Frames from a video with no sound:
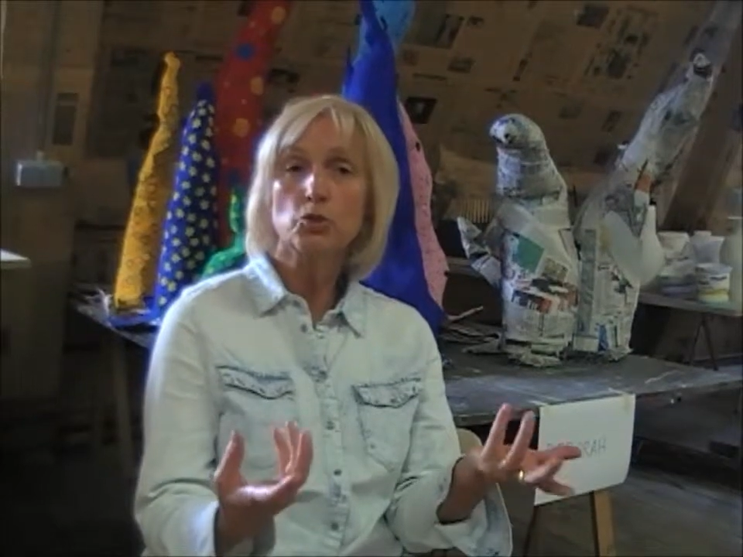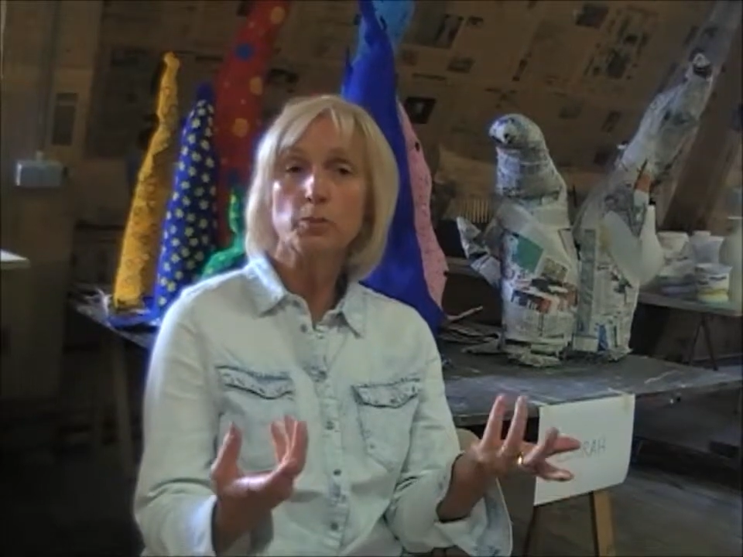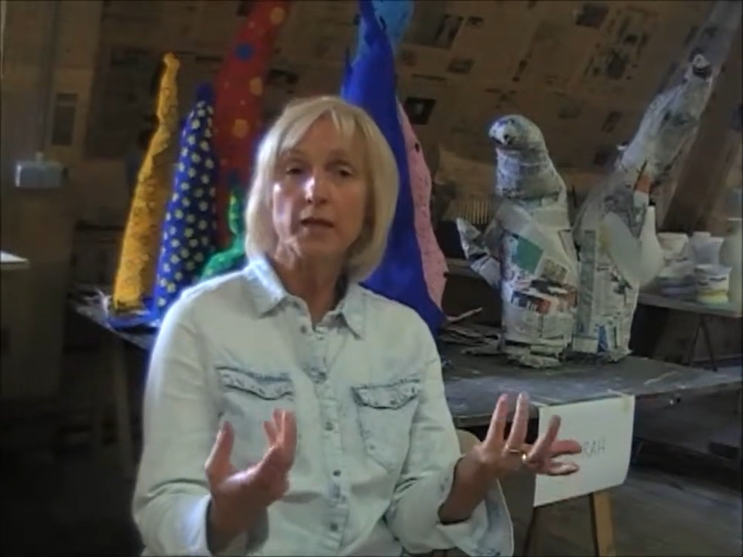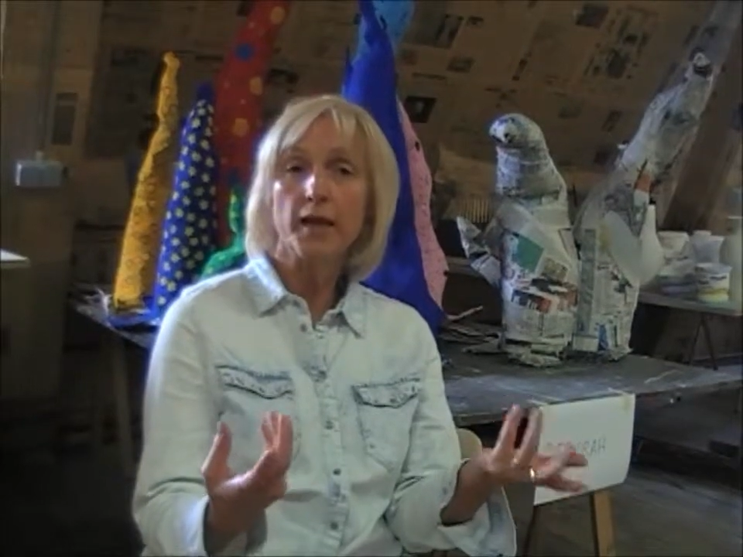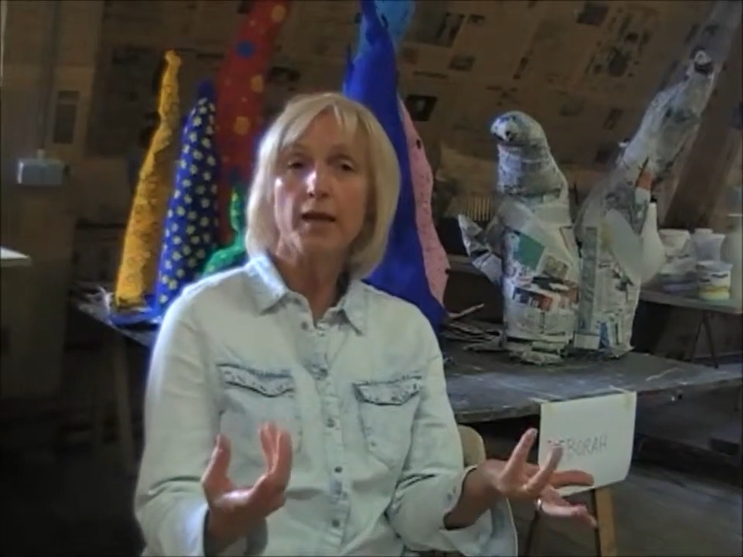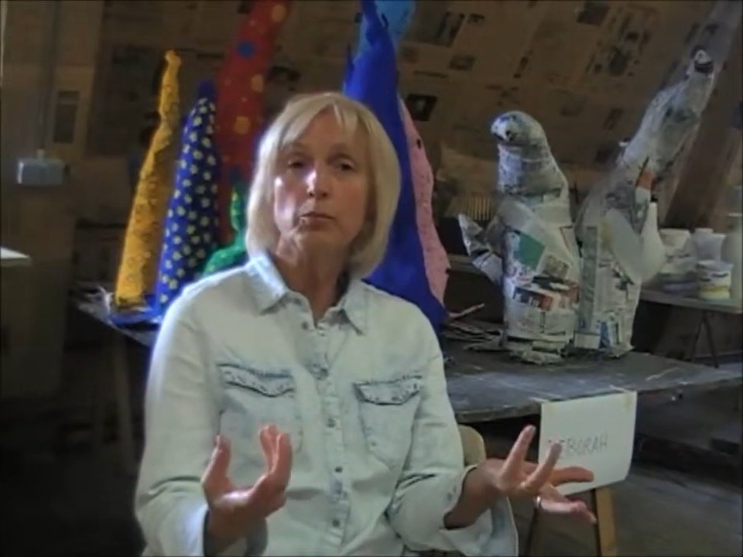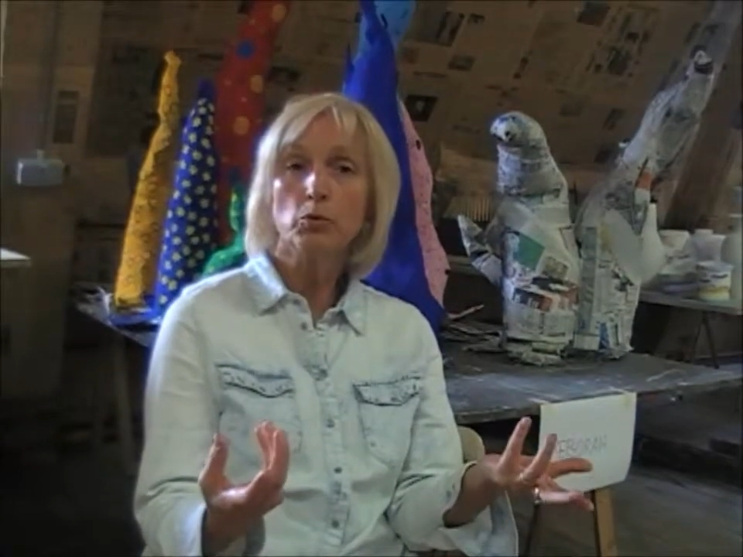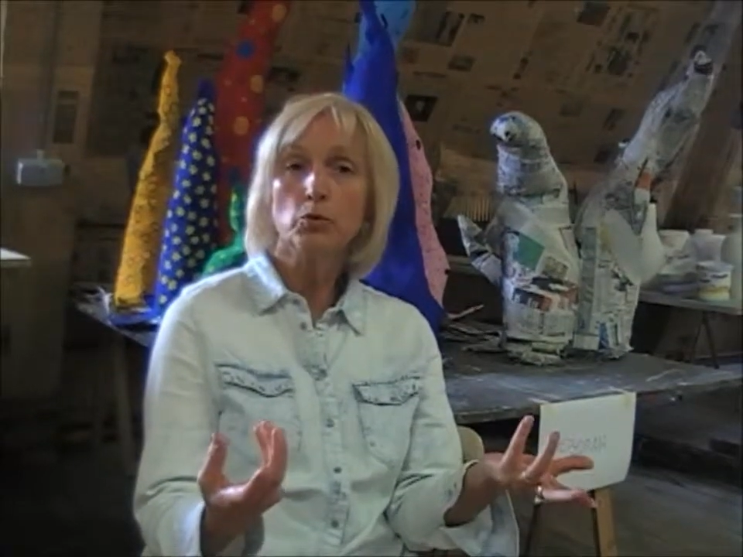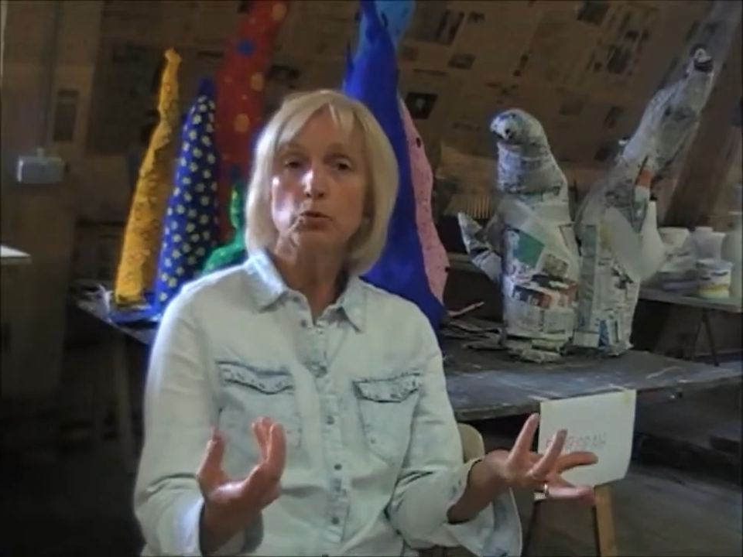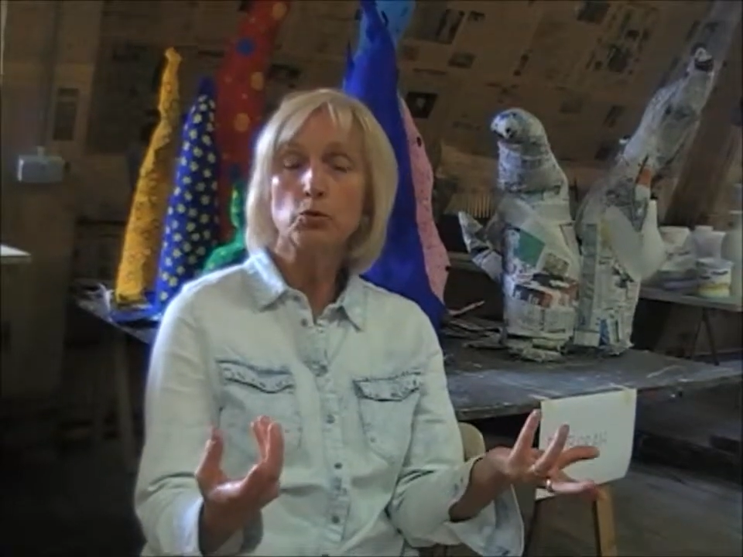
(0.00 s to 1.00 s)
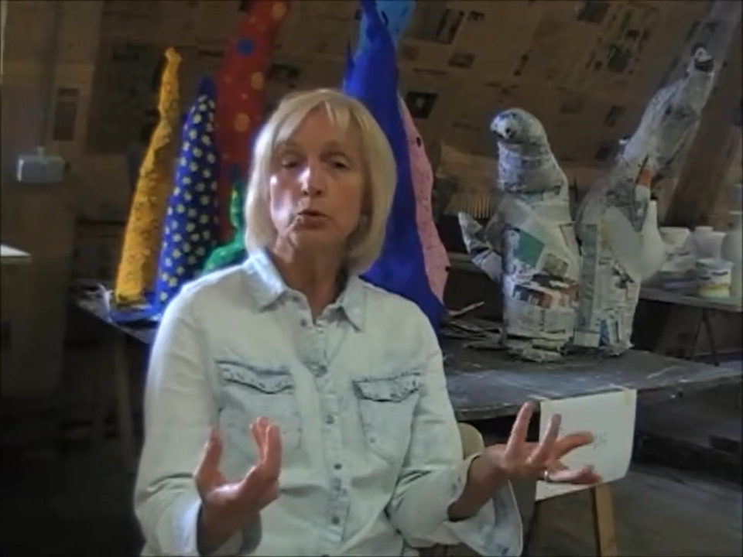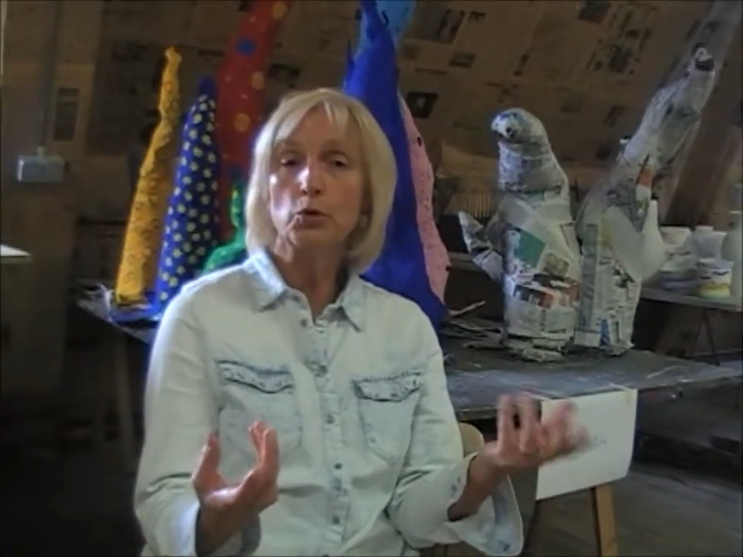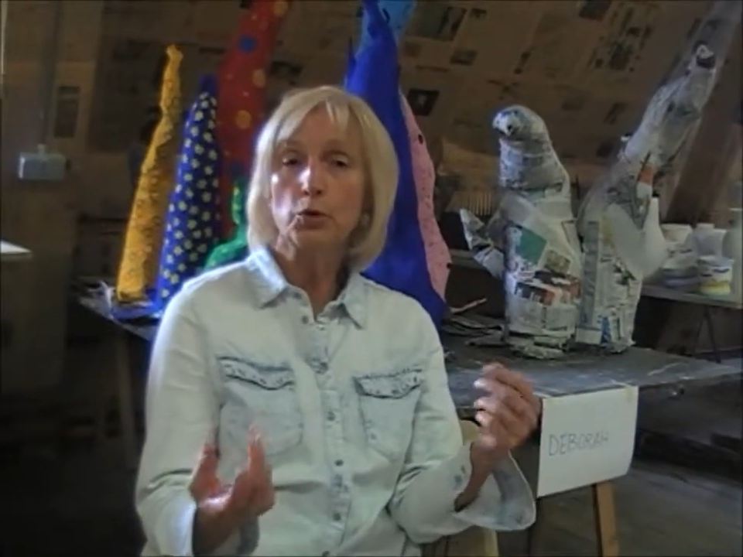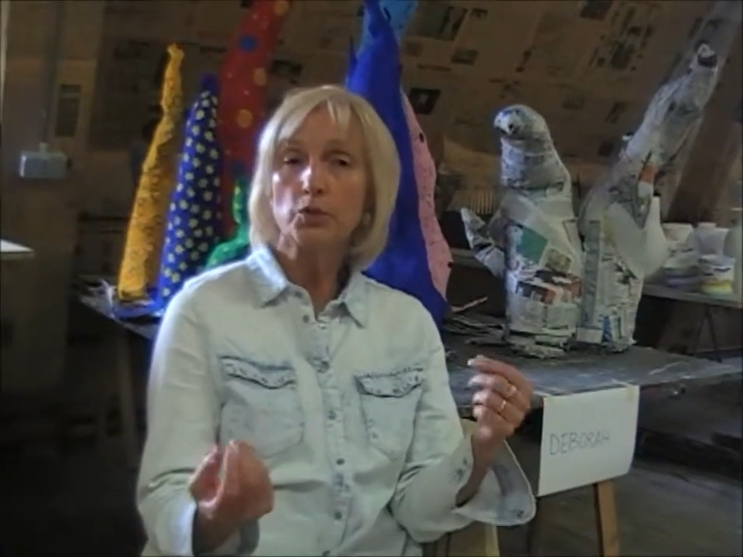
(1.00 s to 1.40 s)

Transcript: to be able to learn